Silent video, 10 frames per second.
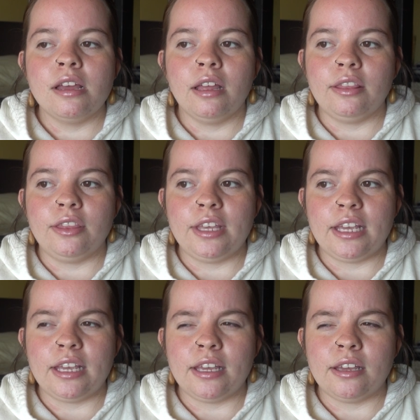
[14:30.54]
I
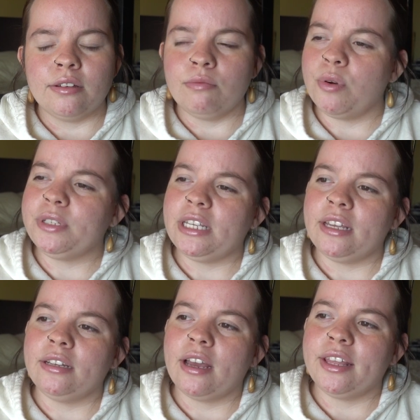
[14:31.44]
think
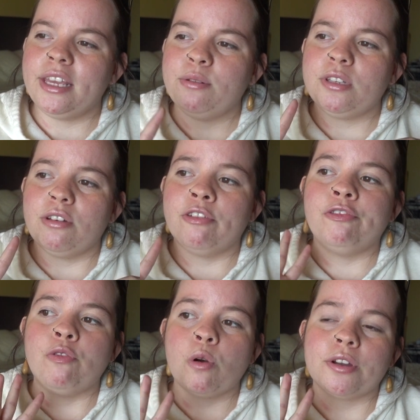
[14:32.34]
it was the
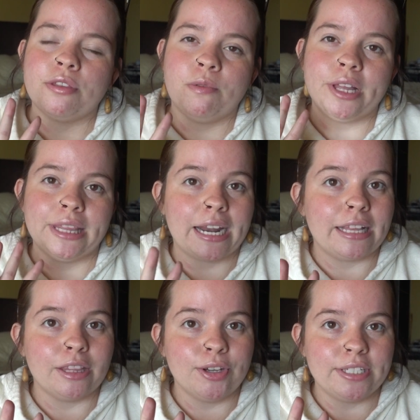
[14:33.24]
4th one that I
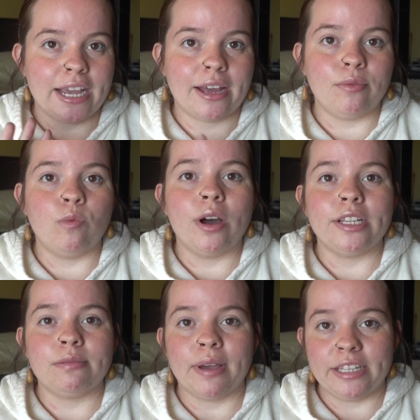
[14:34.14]
looked at
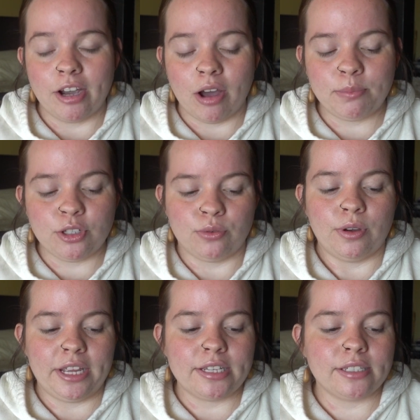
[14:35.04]
was my top
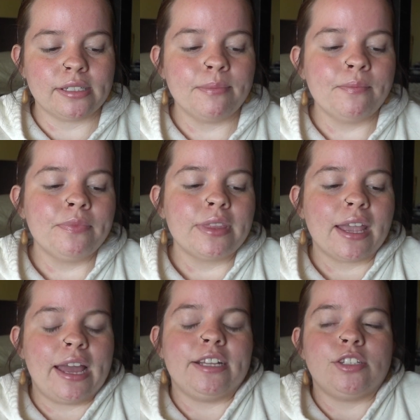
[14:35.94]
choice.
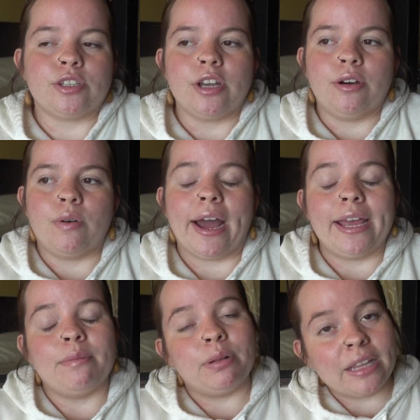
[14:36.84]
And so I
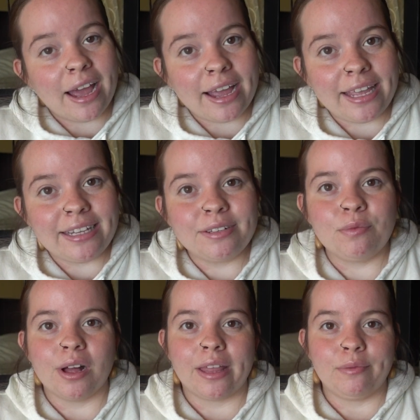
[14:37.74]
applied
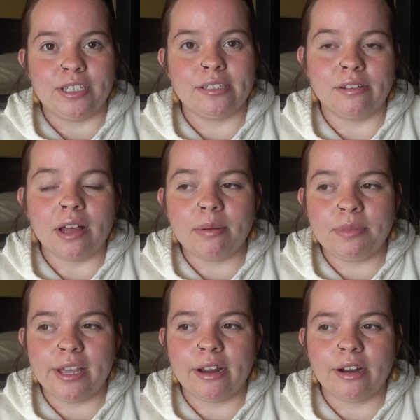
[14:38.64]
while I was still
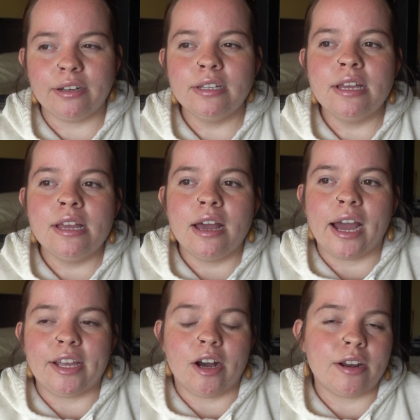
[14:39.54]
up there.
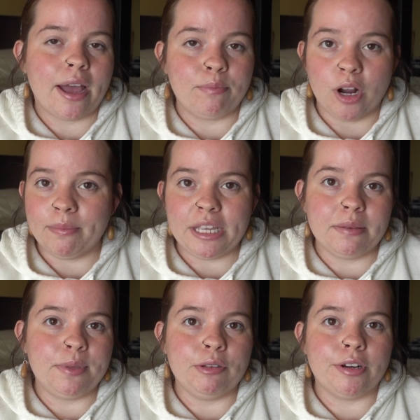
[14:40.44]
I brought my
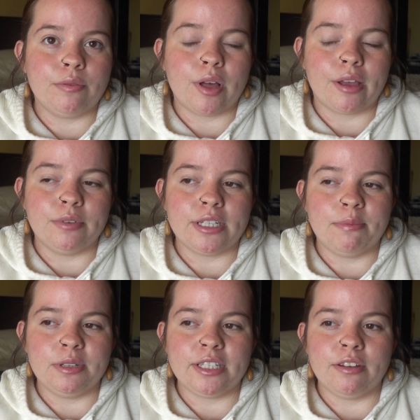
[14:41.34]
computer while I was
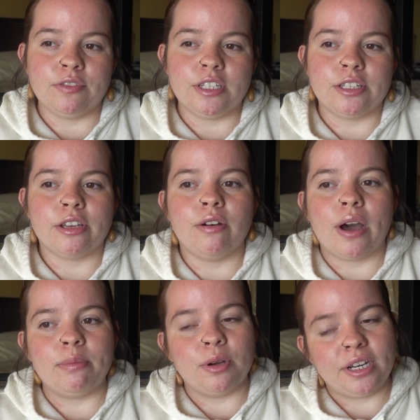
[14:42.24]
up in San Francisco.
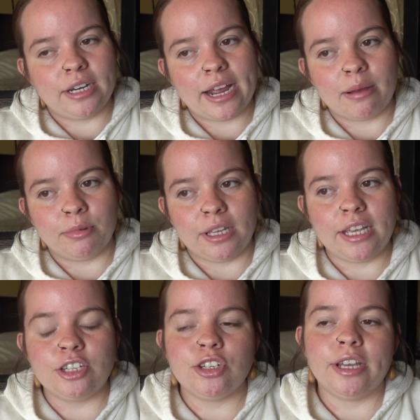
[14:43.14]
I put in an
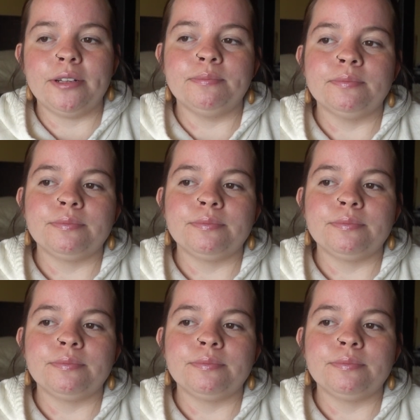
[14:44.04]
application.